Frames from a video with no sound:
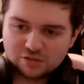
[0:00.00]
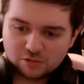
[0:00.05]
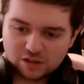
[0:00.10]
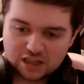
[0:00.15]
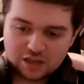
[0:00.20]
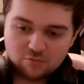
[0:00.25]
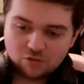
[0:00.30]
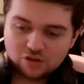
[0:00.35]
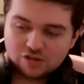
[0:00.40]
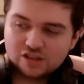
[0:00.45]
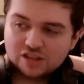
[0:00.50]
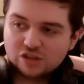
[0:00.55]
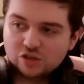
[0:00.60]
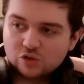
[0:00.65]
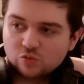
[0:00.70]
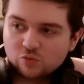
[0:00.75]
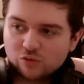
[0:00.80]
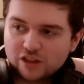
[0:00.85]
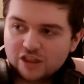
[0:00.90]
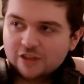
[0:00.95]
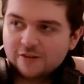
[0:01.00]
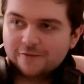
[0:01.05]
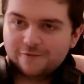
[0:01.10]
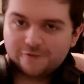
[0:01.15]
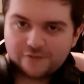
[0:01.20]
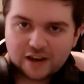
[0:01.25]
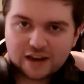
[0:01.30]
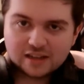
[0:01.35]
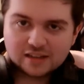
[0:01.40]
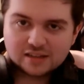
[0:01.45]
He wanted to win the
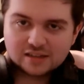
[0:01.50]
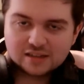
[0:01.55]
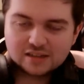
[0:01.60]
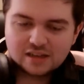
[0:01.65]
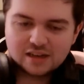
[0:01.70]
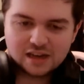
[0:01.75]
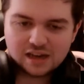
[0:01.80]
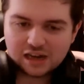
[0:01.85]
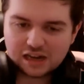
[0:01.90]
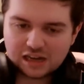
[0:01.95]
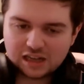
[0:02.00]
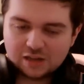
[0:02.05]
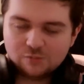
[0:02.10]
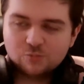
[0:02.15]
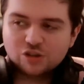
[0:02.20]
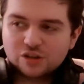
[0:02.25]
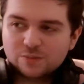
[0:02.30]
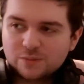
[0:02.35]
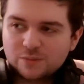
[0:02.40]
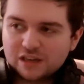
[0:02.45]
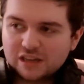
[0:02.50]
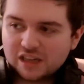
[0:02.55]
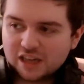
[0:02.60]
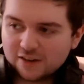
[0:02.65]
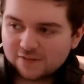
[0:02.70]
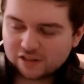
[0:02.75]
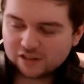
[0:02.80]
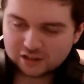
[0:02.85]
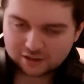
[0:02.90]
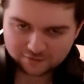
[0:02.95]
fight. He didn't want to be
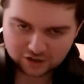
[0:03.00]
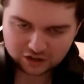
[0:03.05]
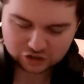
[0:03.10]
gifted a victory